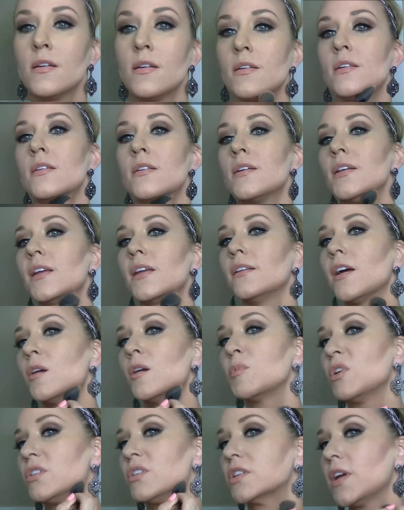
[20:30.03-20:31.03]
anytime
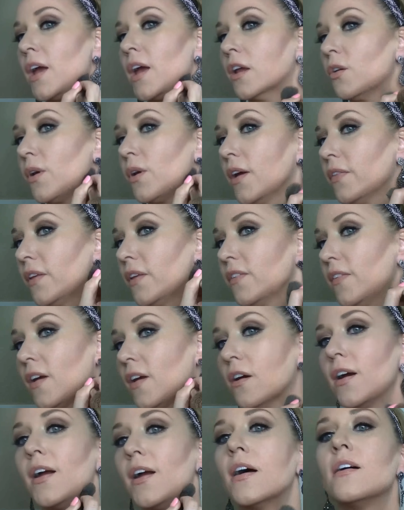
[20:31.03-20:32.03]
you shade around this
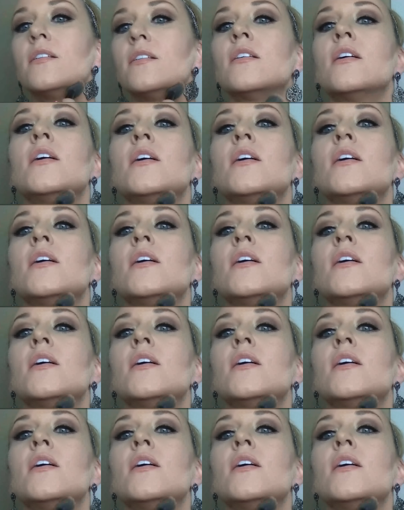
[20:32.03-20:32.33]
area.